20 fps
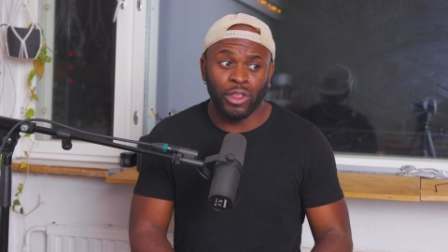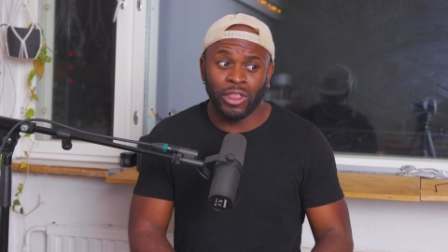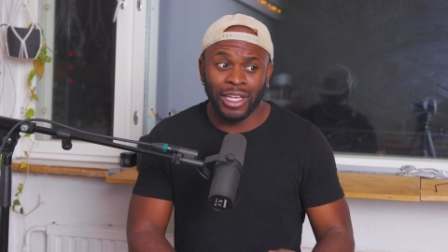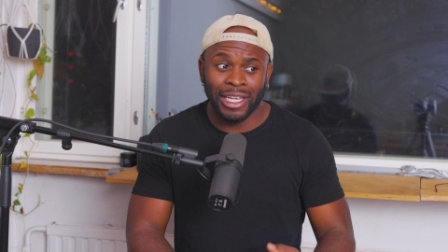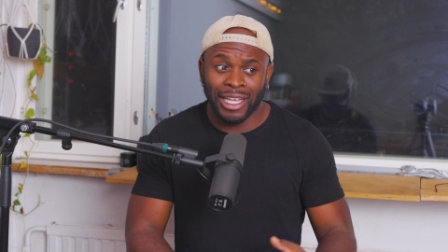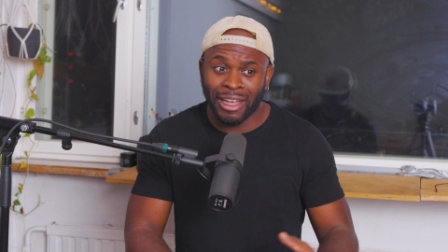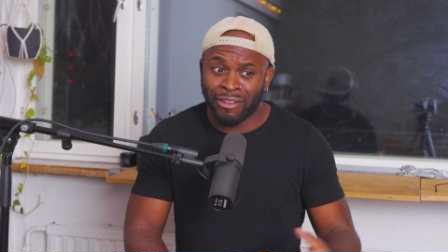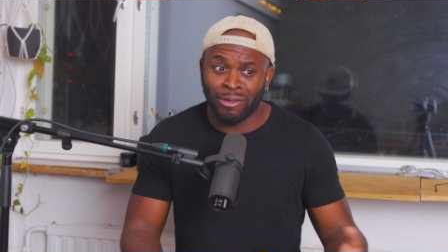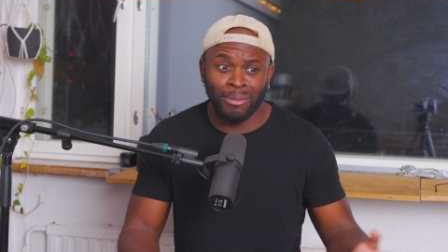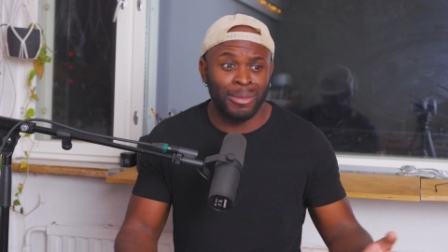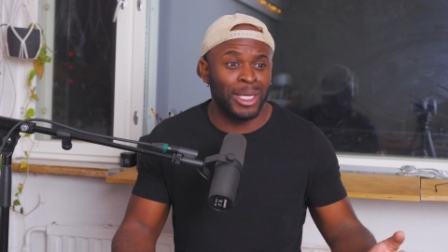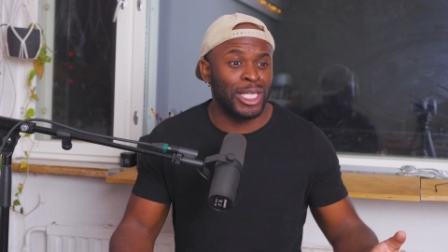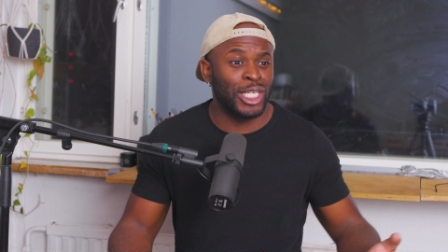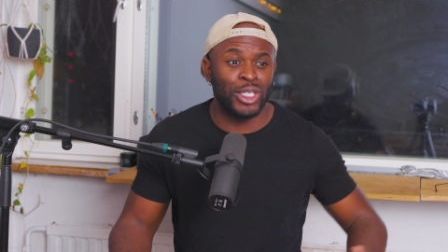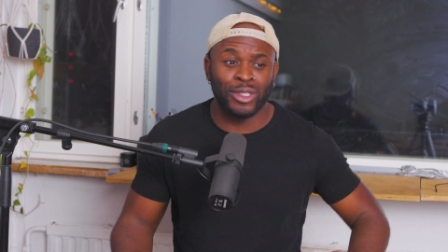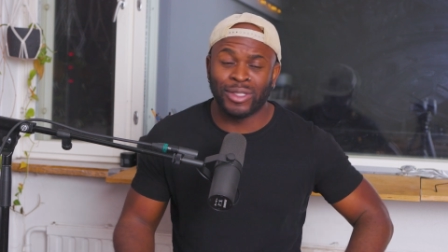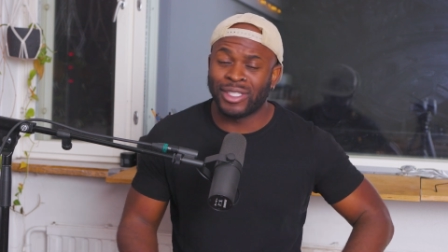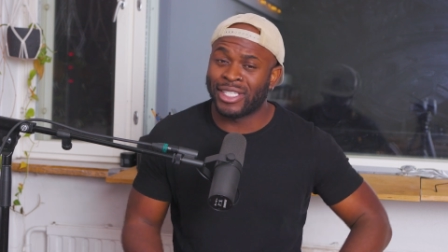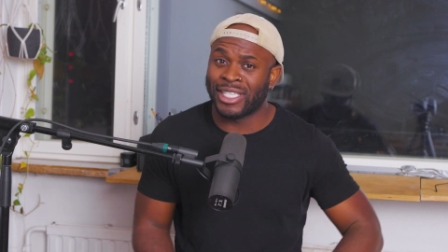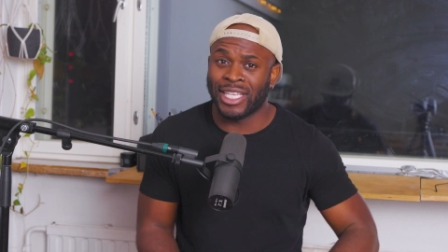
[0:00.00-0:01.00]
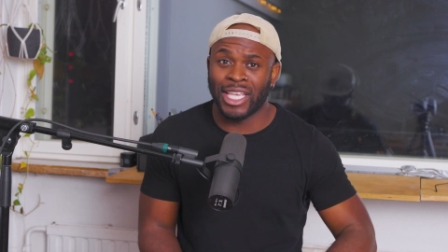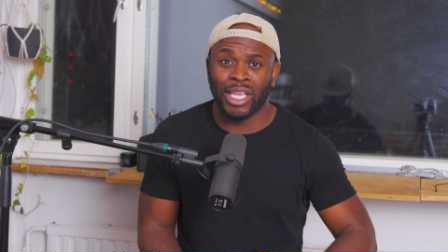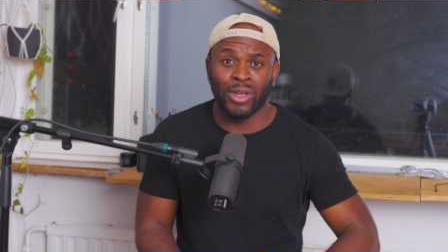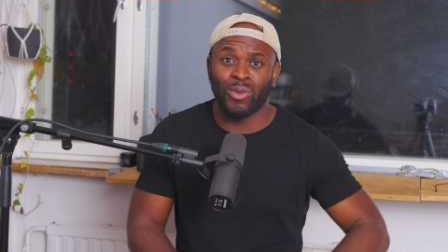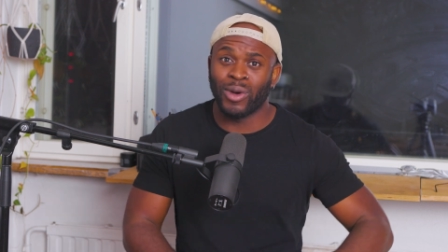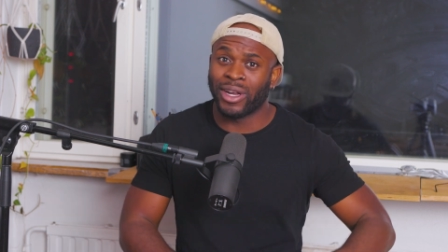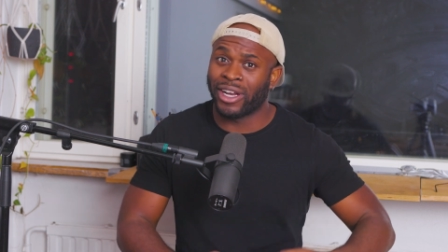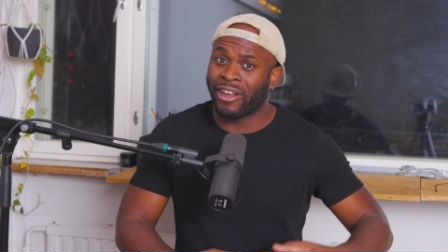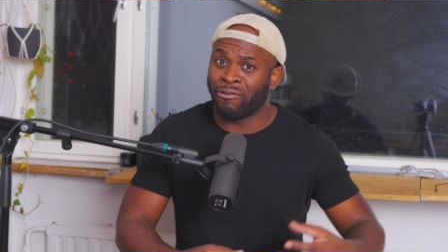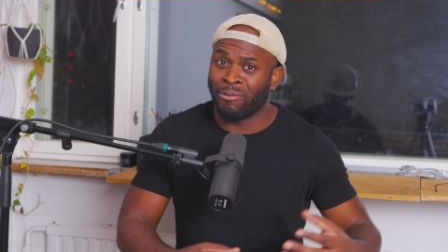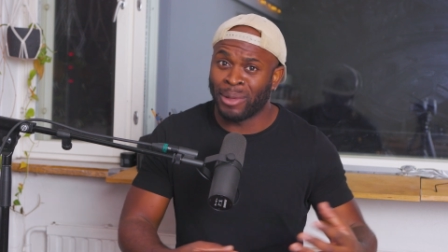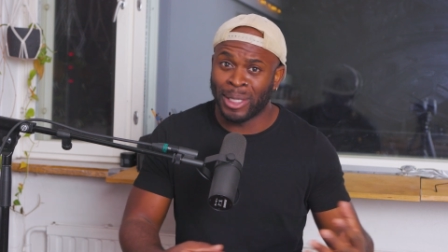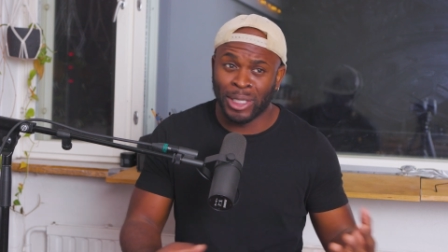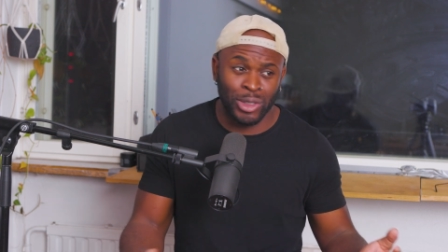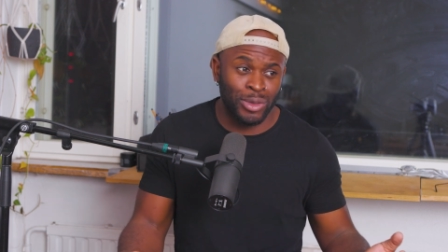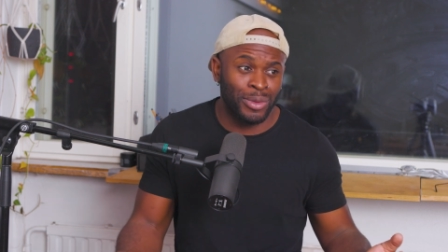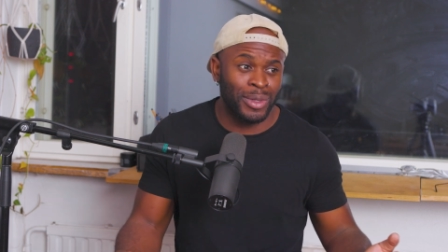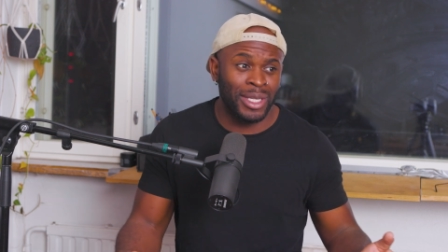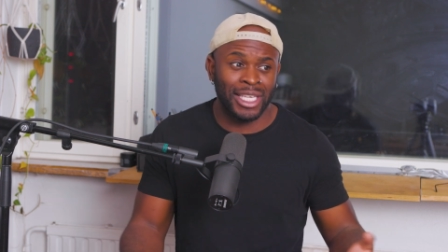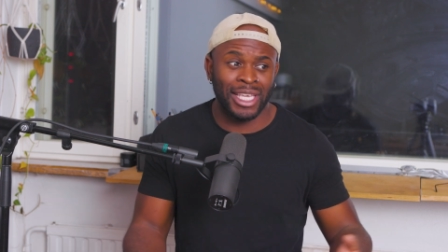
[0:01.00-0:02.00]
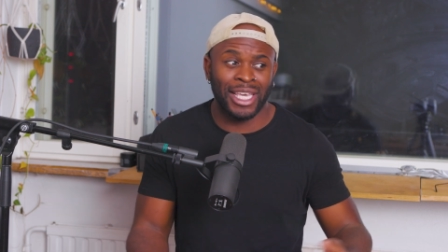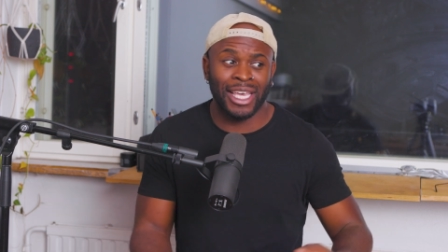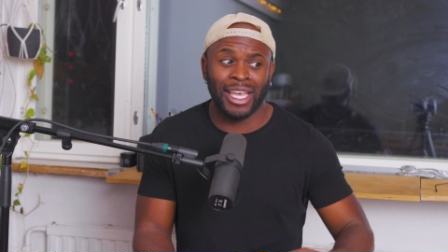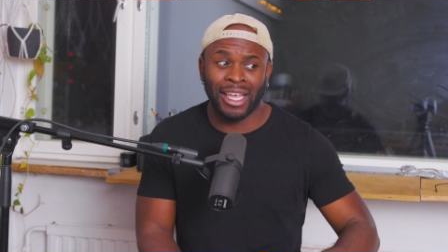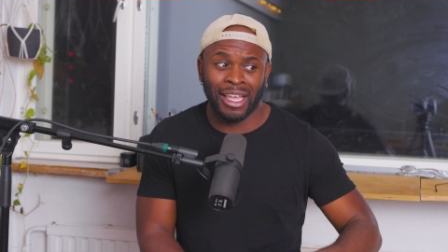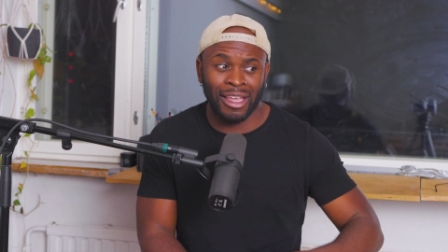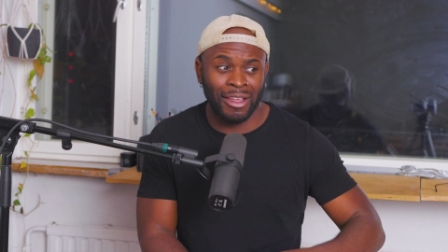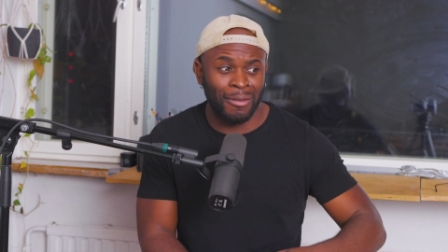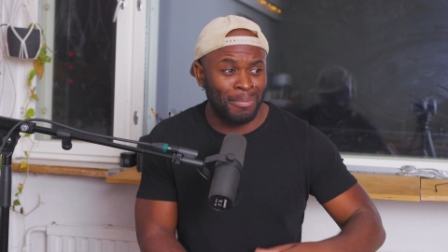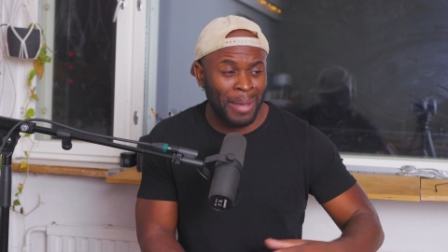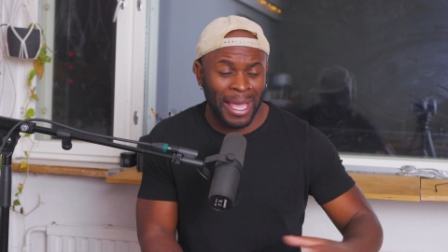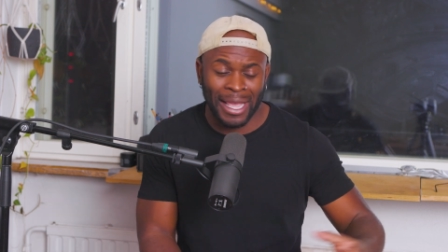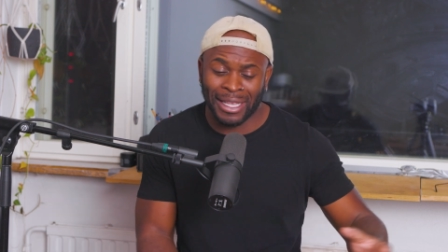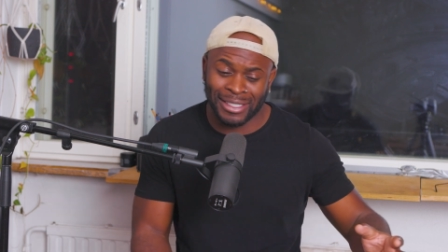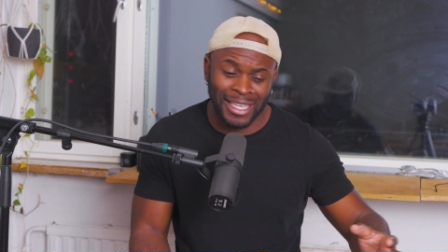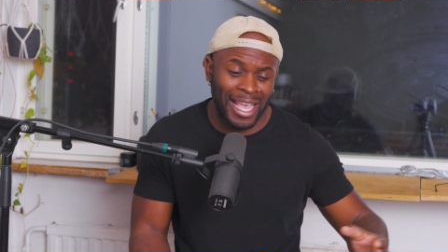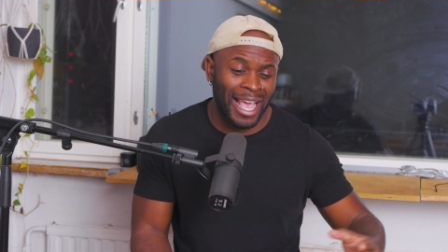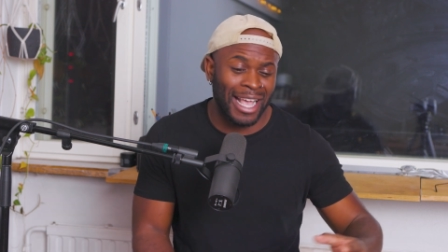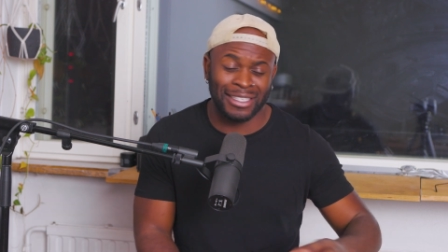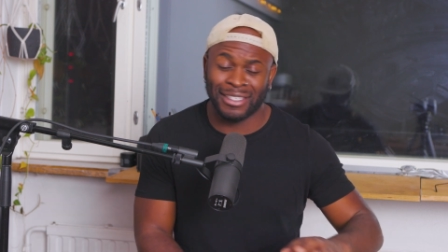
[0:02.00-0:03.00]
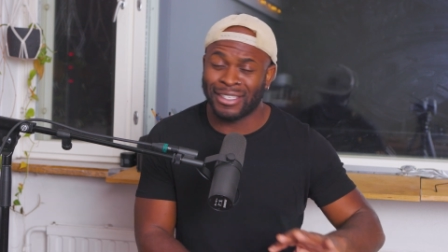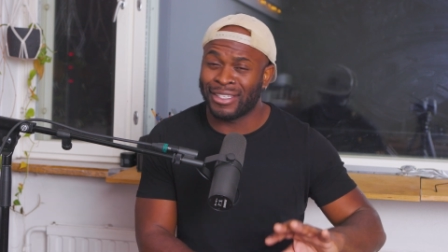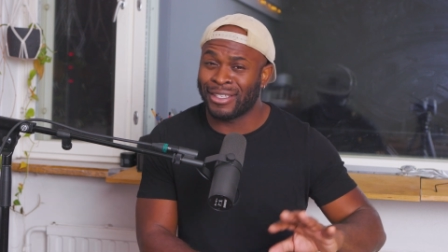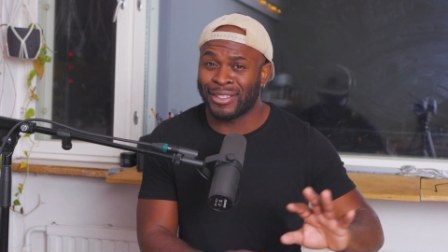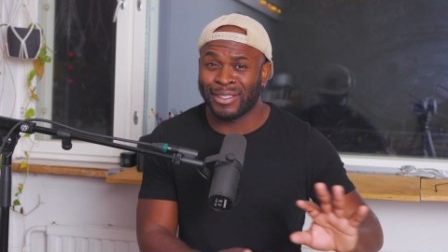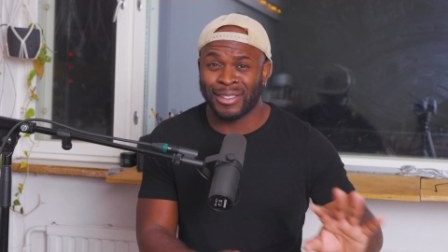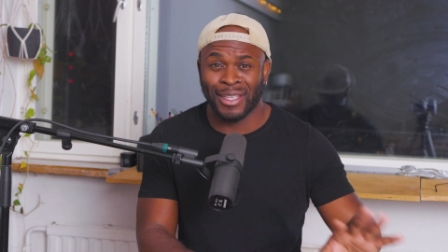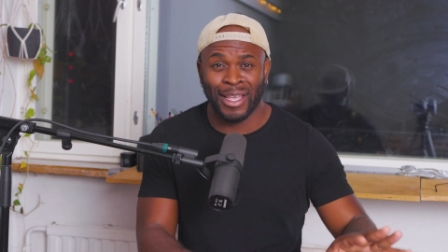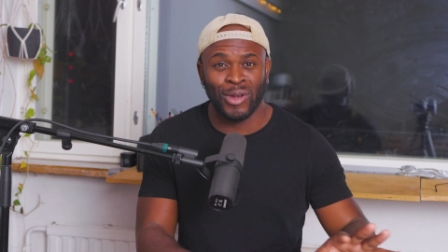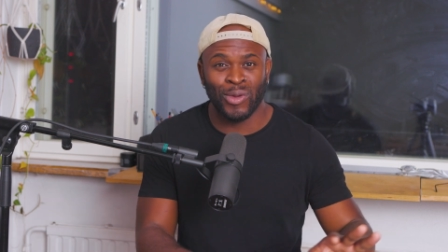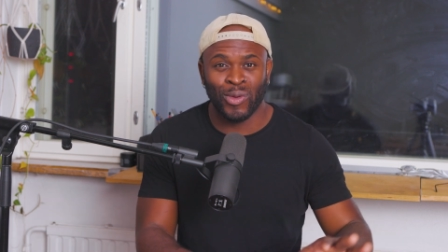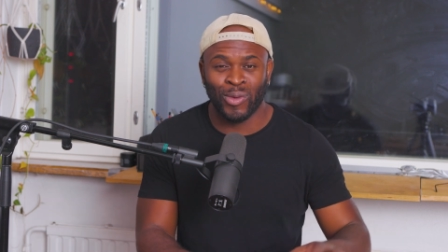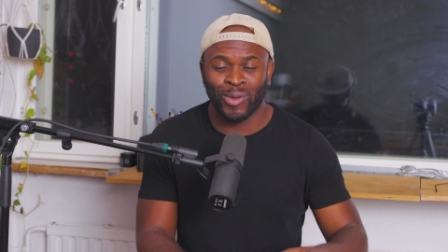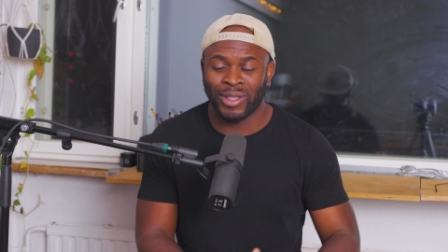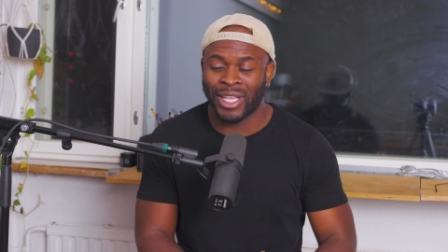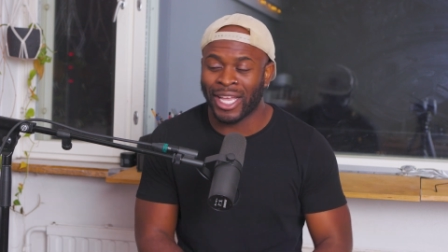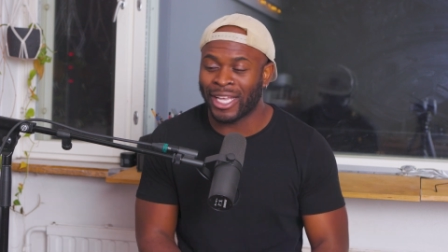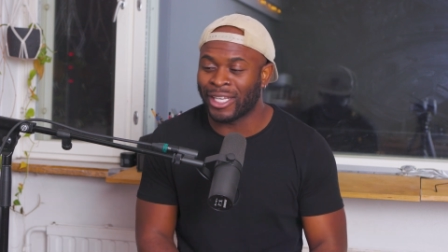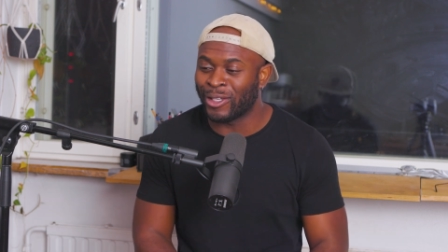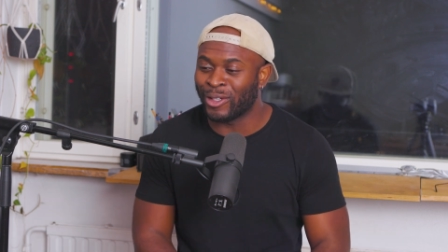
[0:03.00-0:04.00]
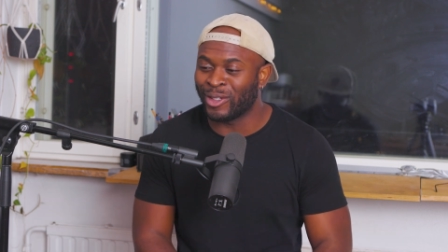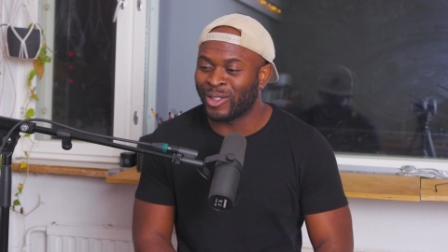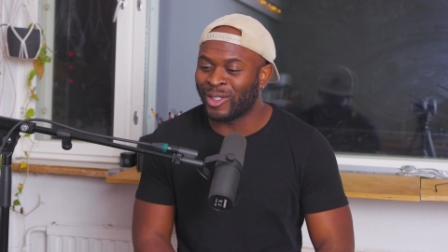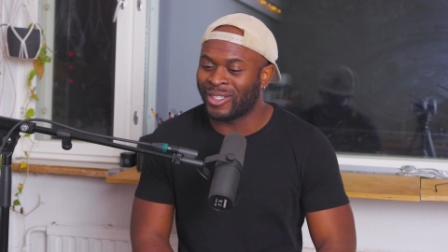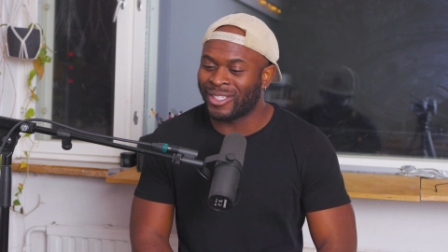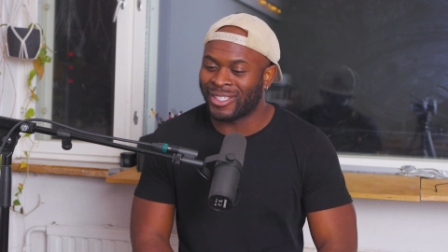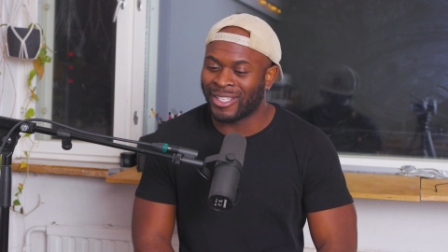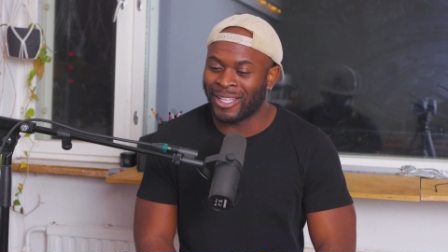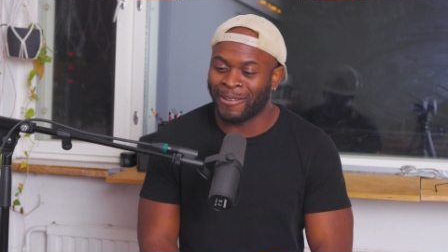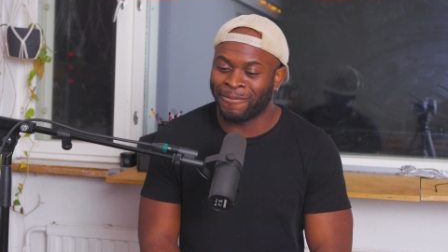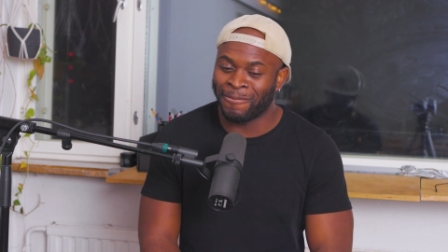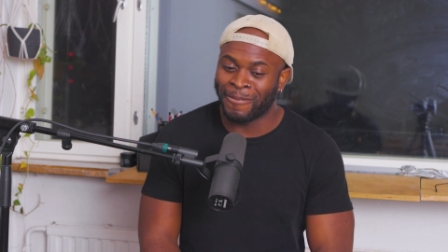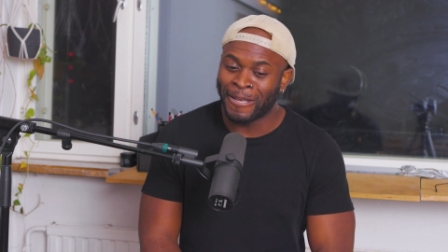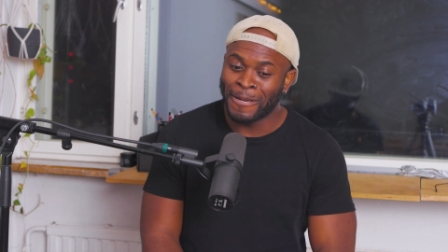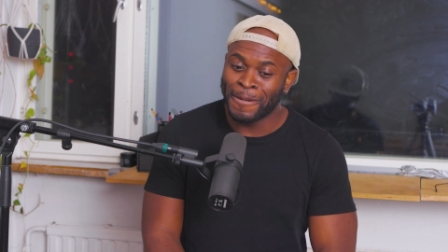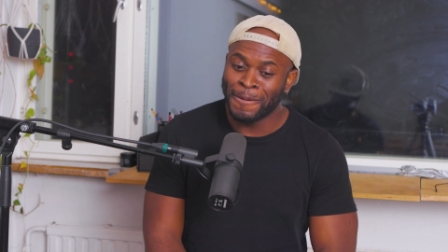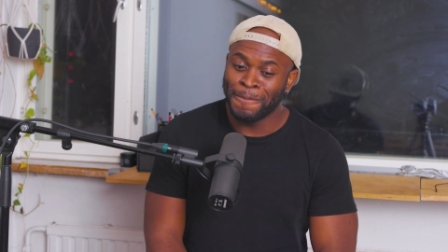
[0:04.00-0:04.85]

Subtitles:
the government could see what I've been doing here, paying taxes and all that good stuff.